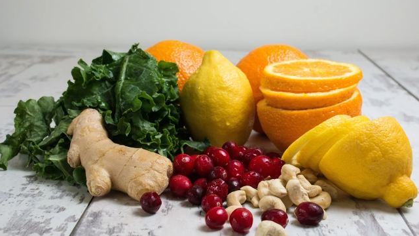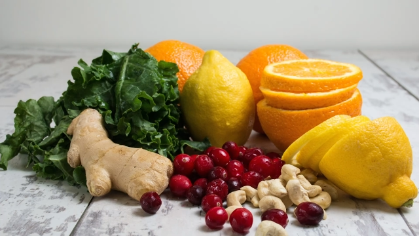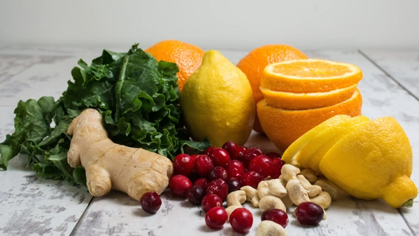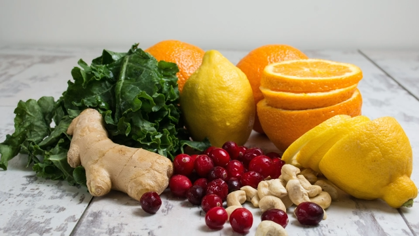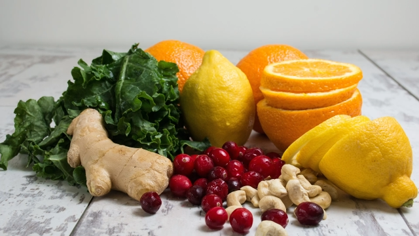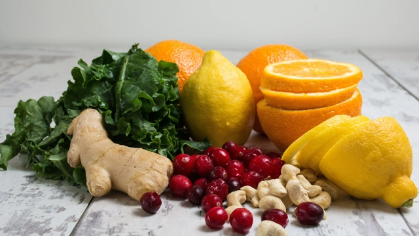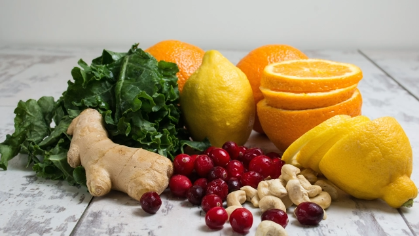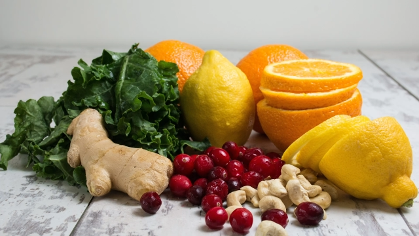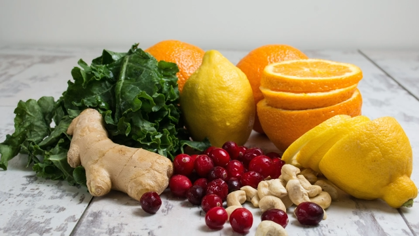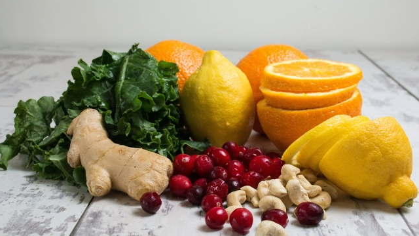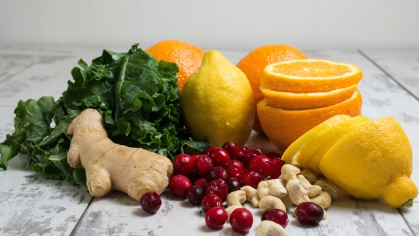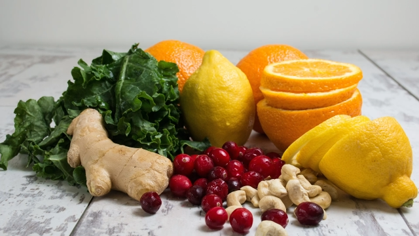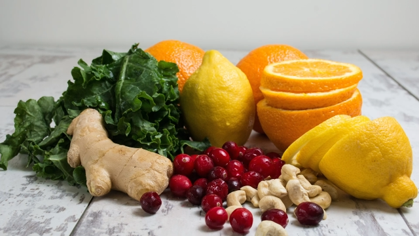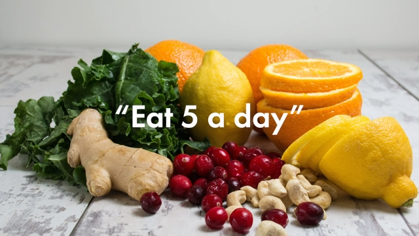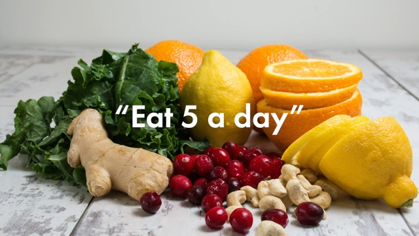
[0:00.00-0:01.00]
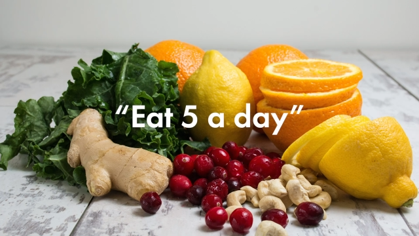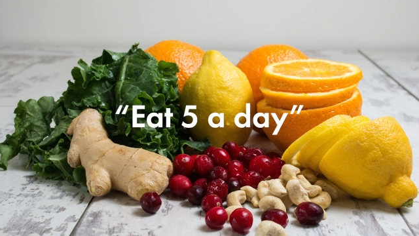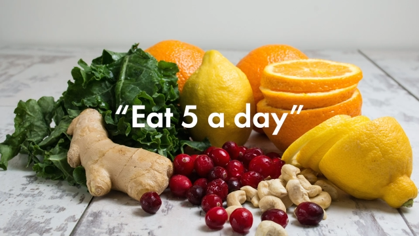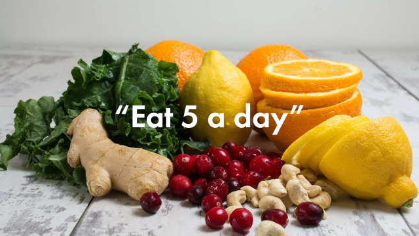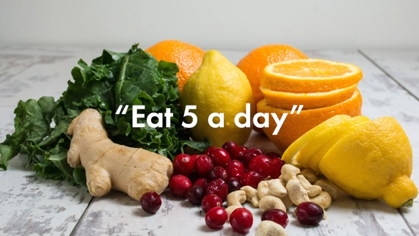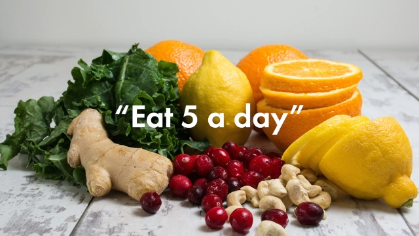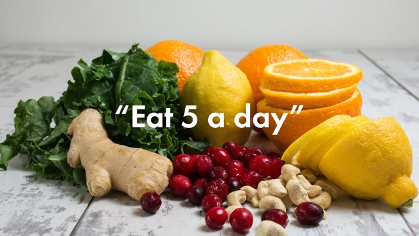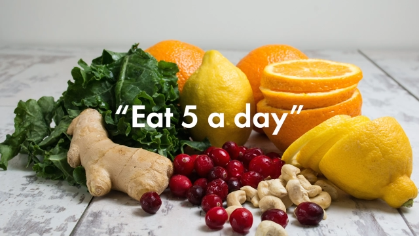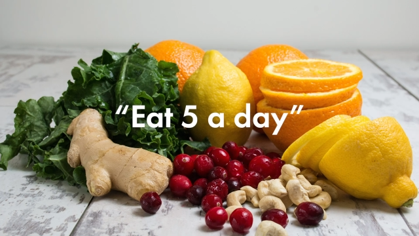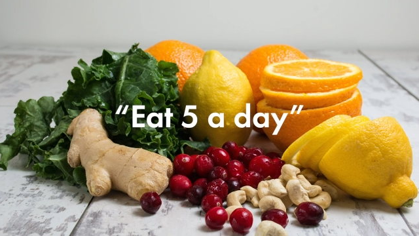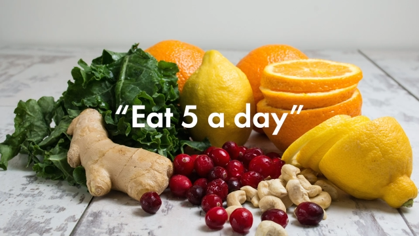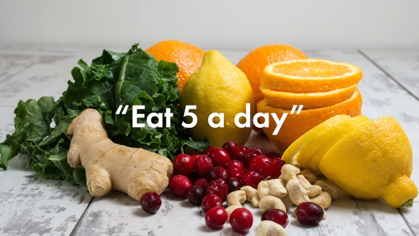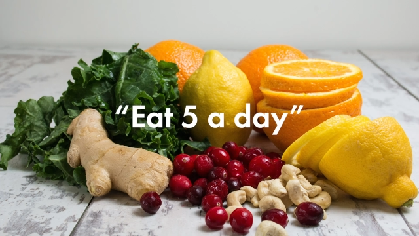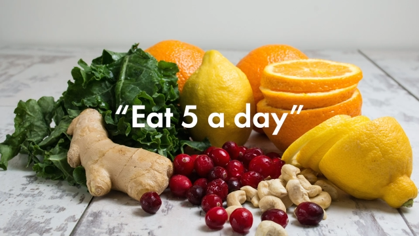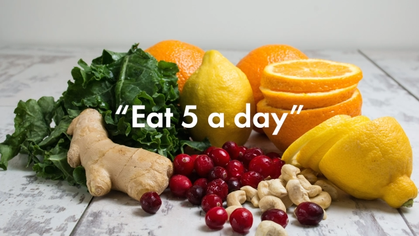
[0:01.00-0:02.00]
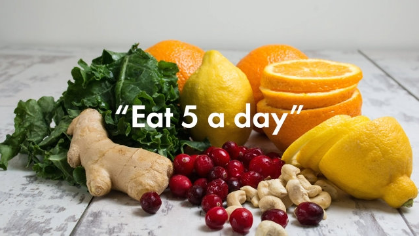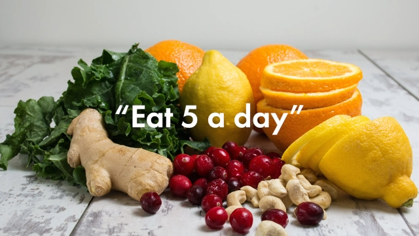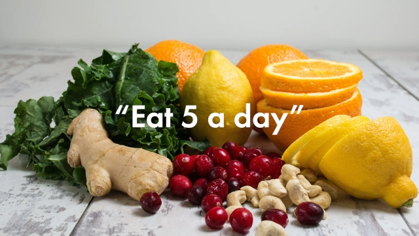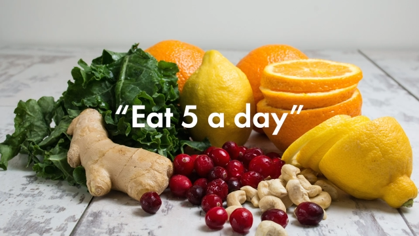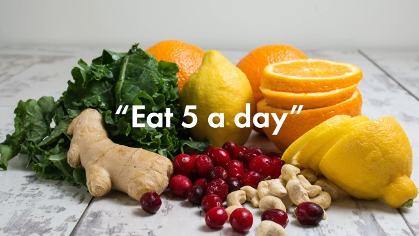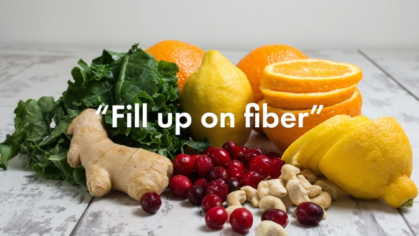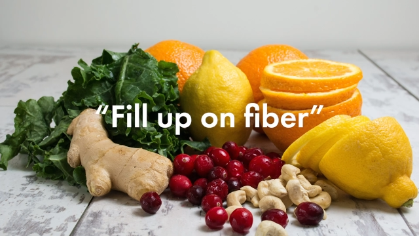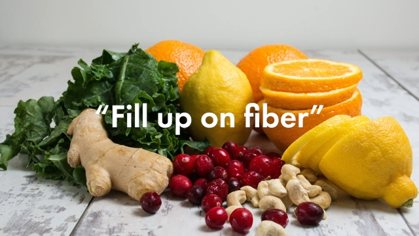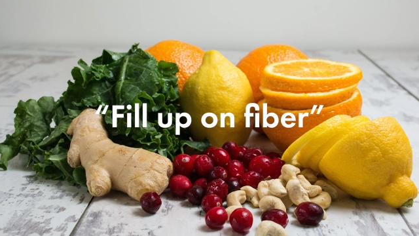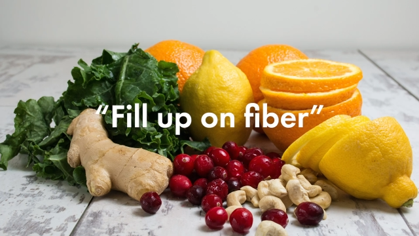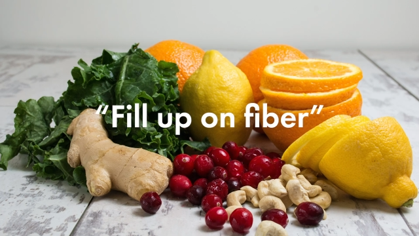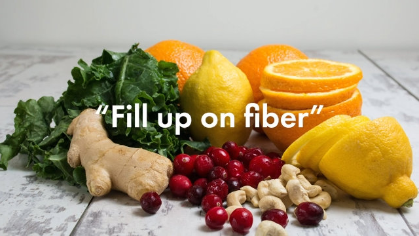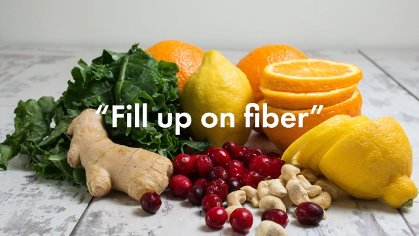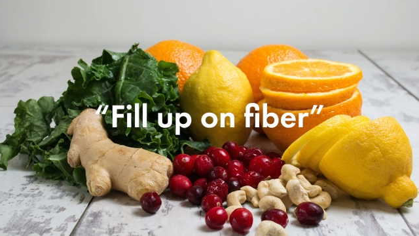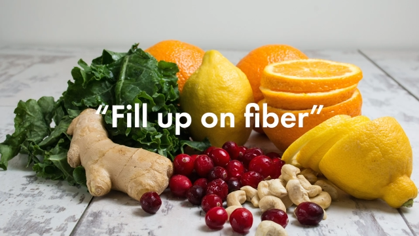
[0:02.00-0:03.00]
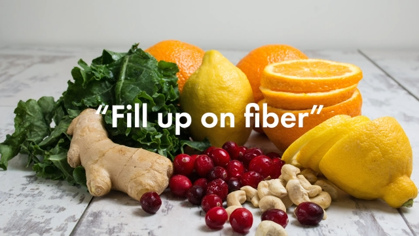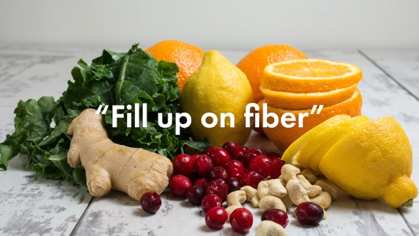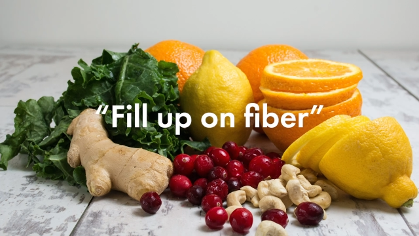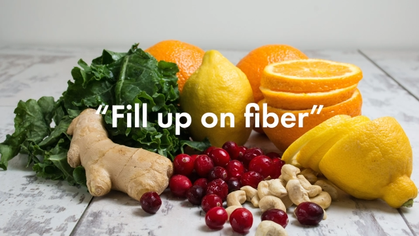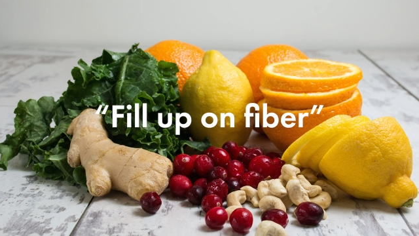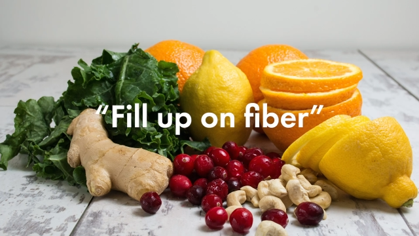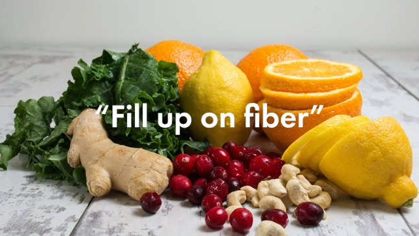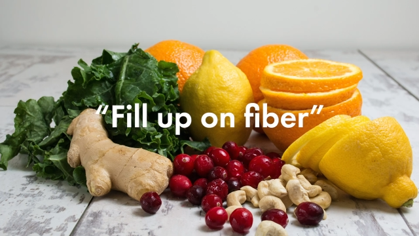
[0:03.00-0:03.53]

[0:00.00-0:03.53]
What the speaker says: Nobody's mouth can be seen.